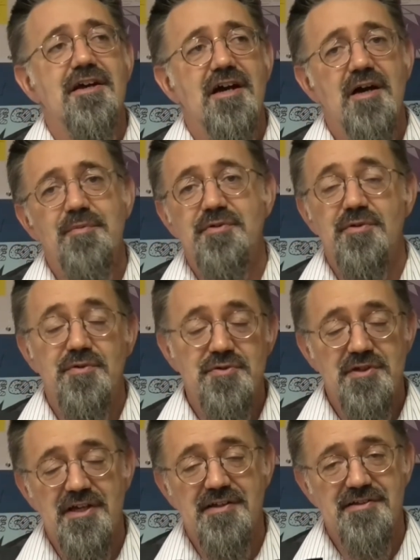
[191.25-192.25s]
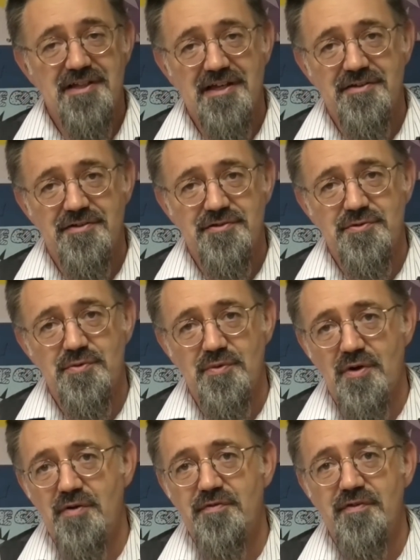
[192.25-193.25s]
as long as you get the standard school
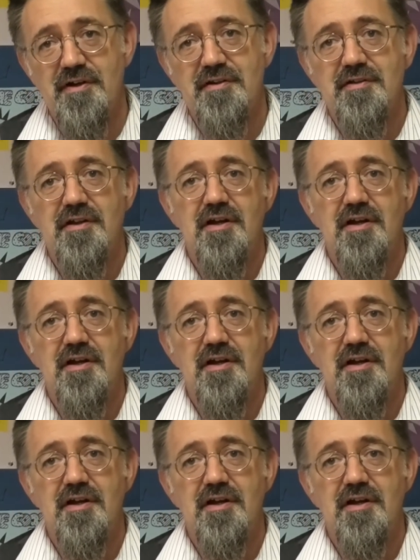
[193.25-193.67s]
offer.